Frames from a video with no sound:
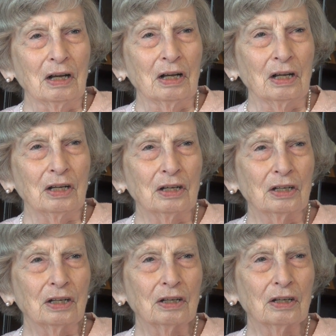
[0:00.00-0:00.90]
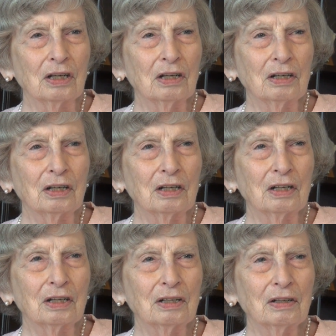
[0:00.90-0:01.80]
So you have a
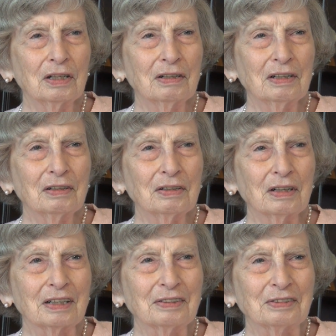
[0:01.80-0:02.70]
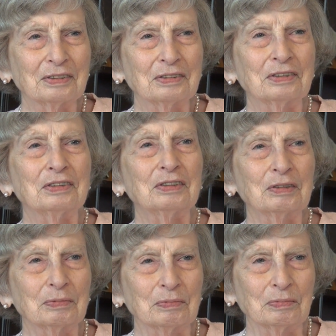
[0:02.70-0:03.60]
degree in liberal arts, and,
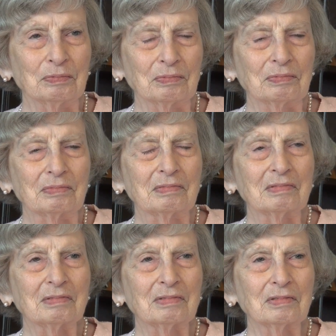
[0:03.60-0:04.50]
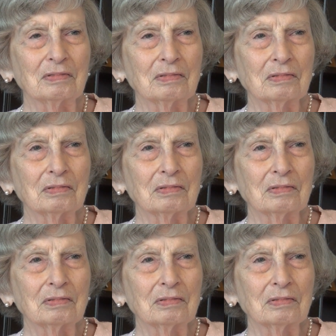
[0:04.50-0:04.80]
mm -hmm. and uh,